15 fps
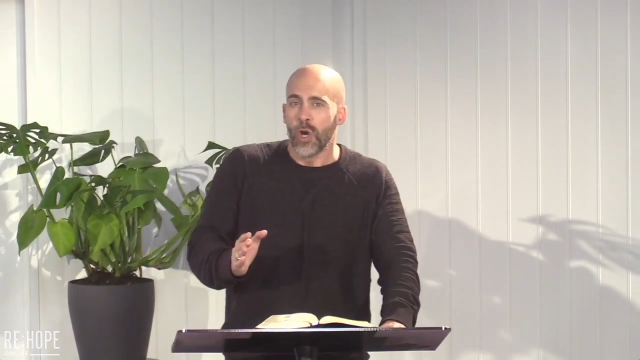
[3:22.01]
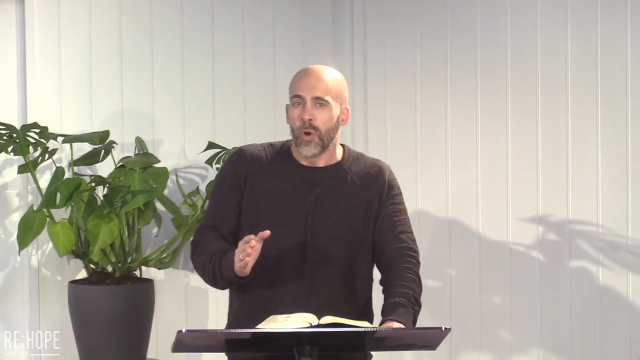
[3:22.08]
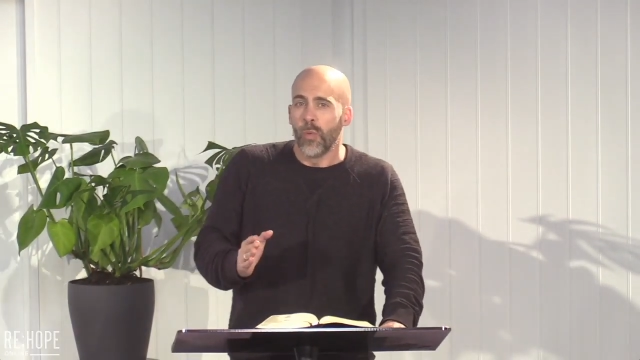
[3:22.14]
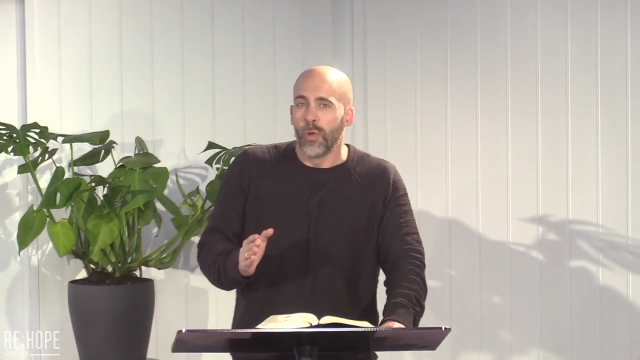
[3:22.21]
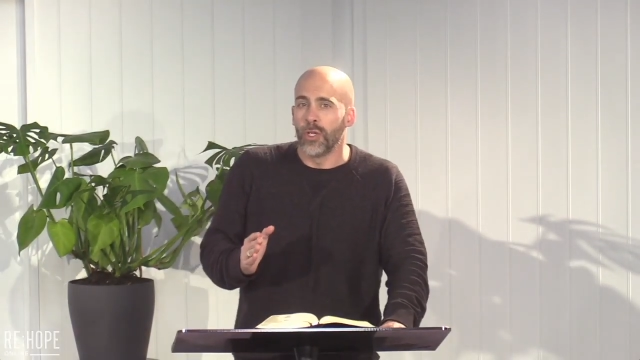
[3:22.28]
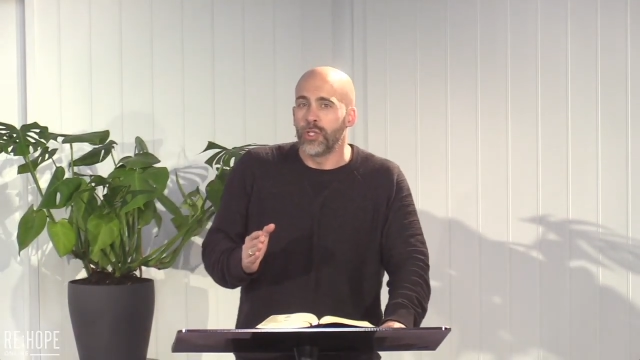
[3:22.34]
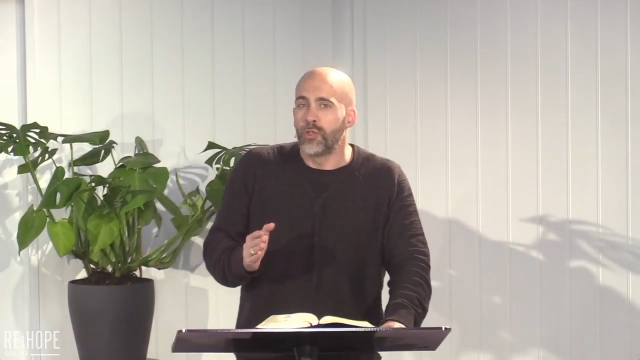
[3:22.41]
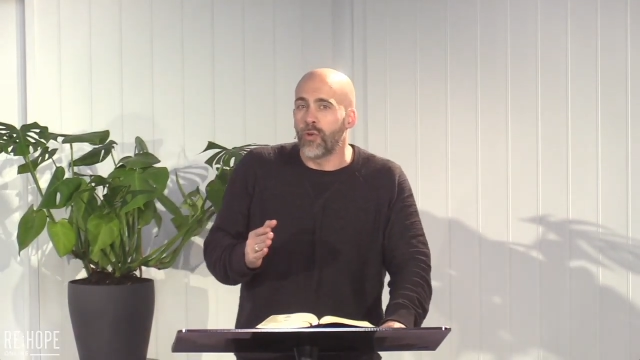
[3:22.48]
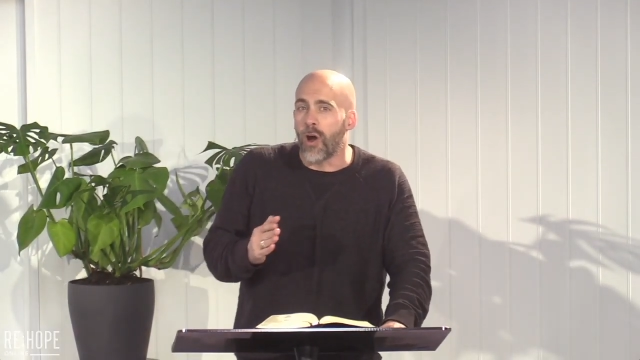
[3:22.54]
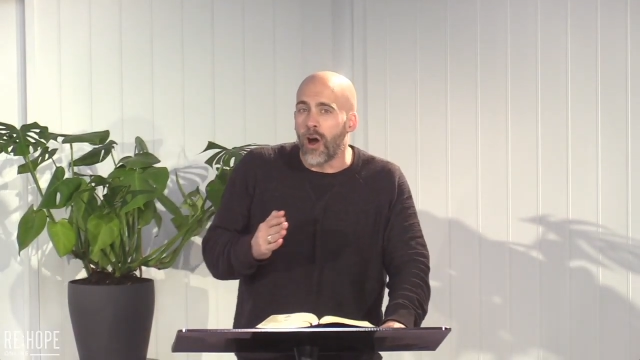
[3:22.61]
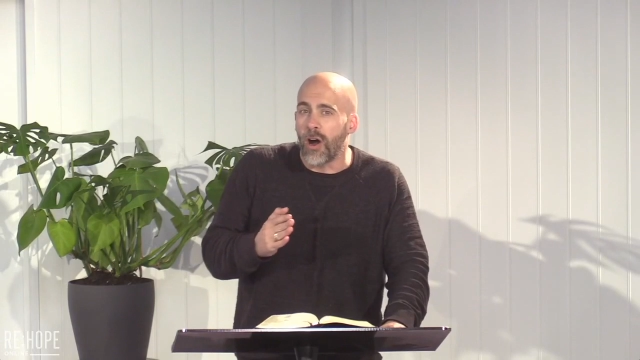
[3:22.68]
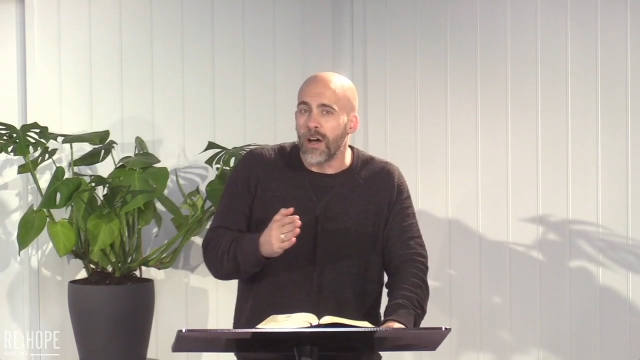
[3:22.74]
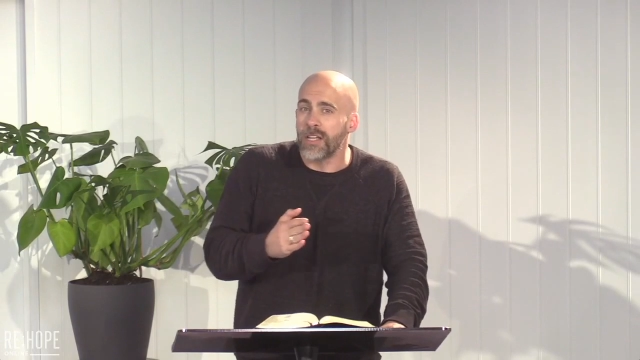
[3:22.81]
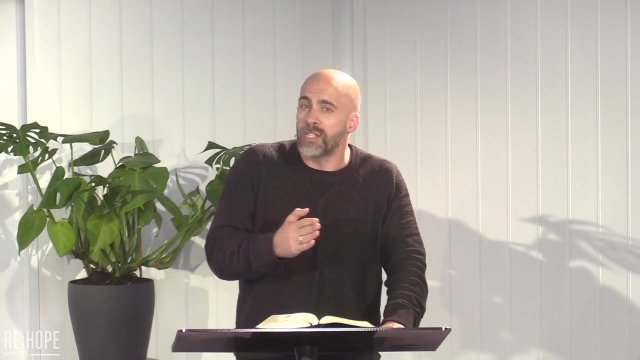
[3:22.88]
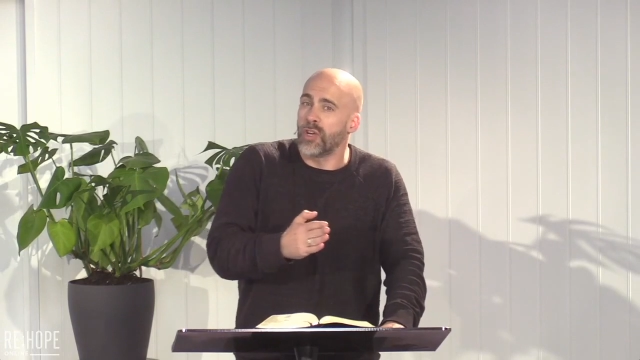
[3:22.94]
will draw
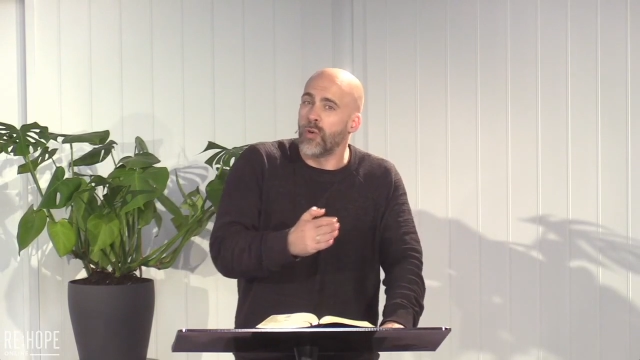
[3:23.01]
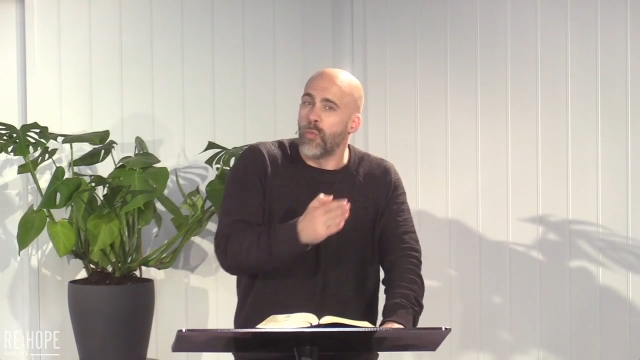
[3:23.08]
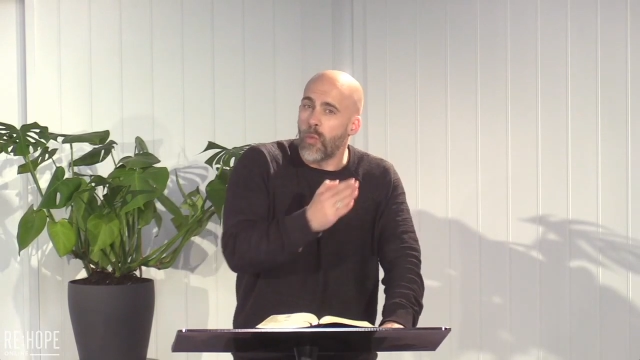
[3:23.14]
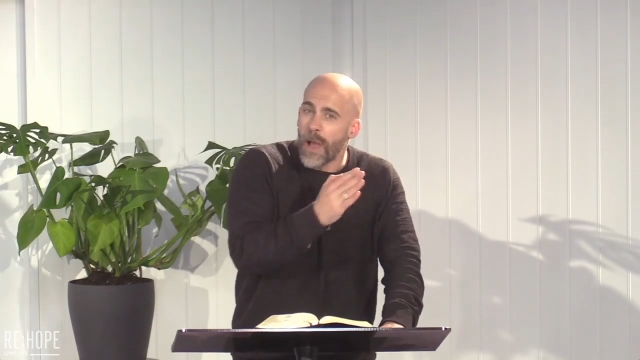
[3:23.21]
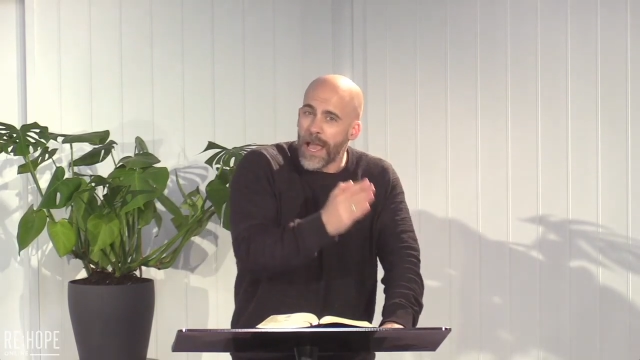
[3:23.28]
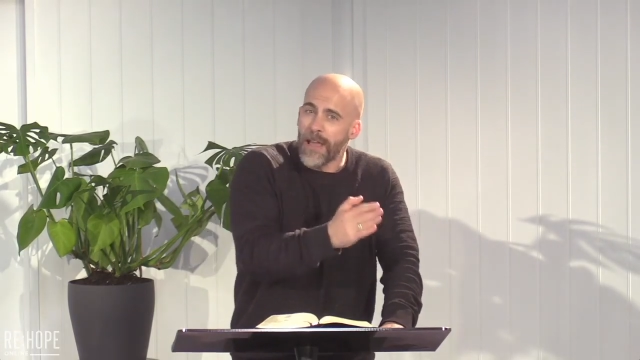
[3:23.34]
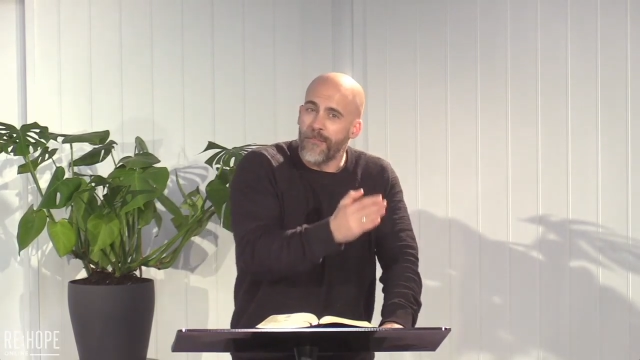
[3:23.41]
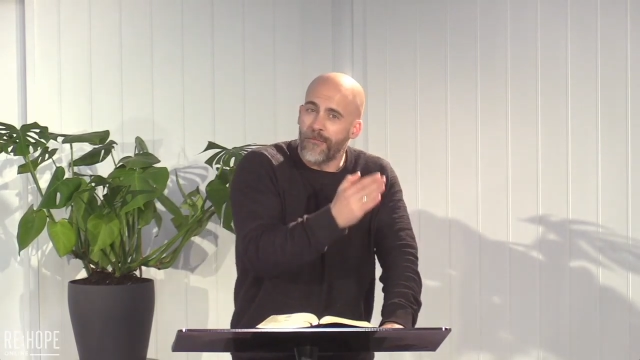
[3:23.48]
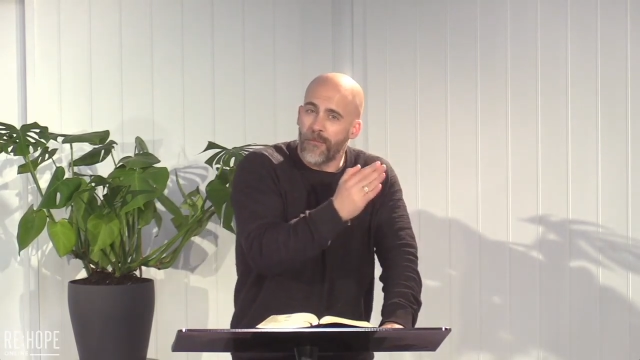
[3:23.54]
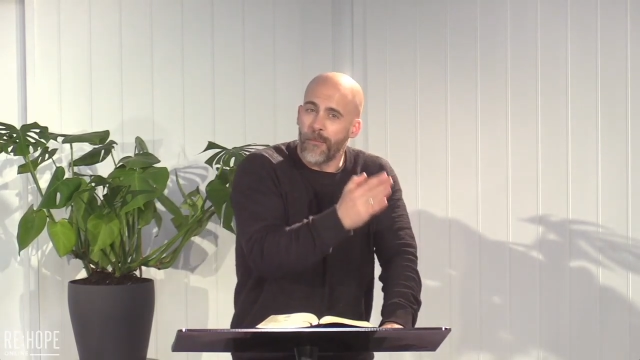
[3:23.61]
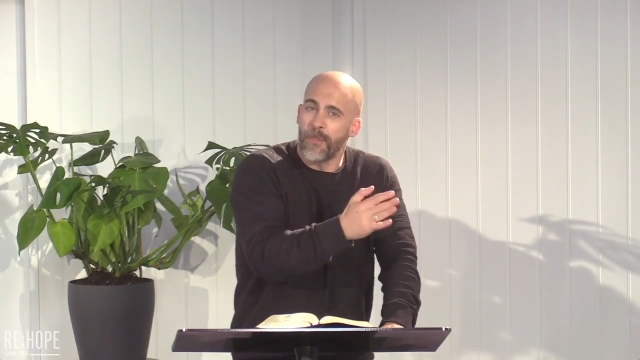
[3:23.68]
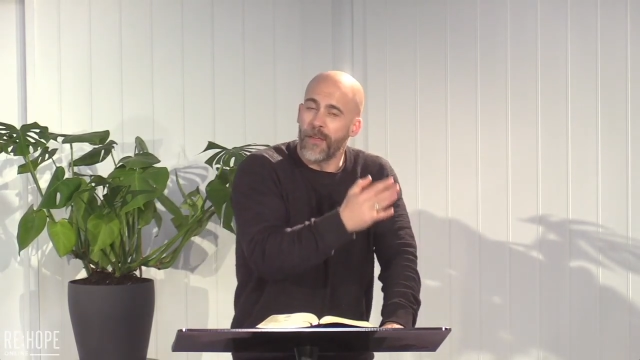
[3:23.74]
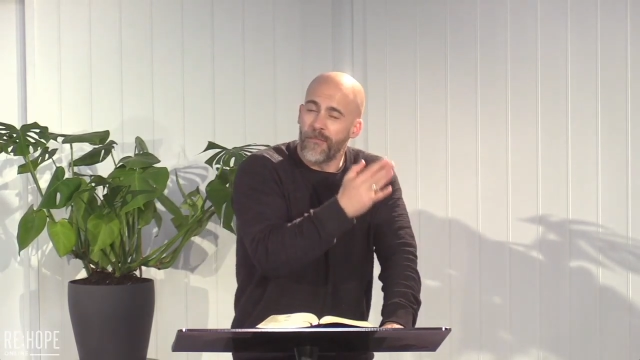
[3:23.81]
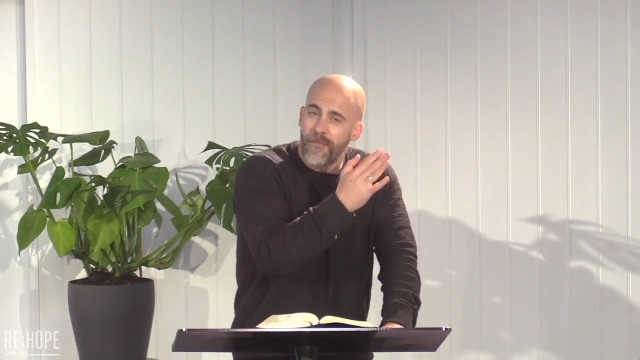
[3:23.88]
us away from the